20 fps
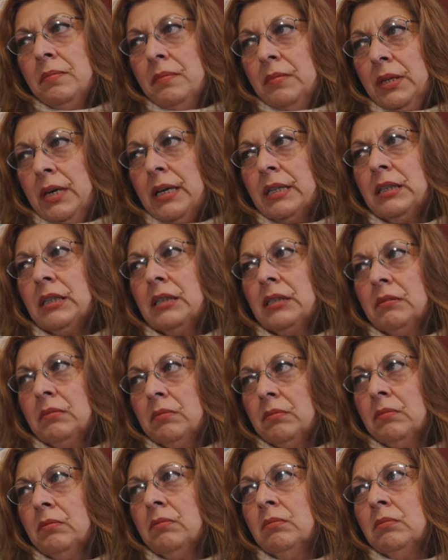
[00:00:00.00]
Yes,
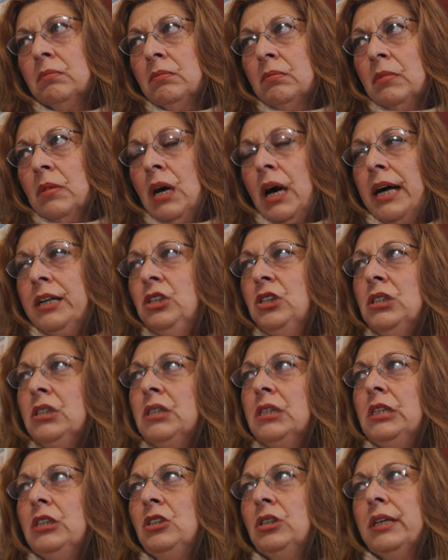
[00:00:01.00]
I just
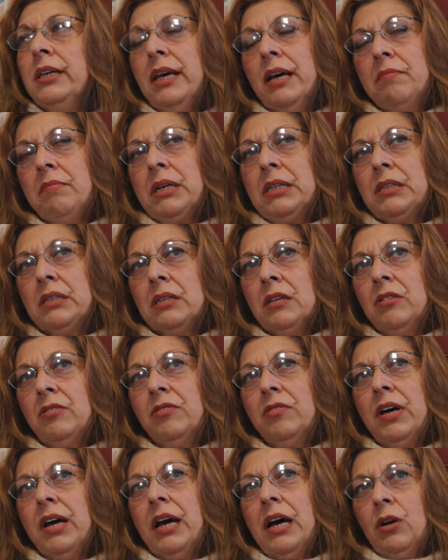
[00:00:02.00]
need to get myself
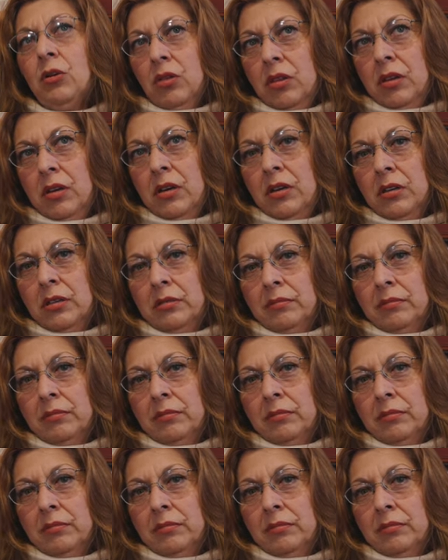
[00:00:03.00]
out there.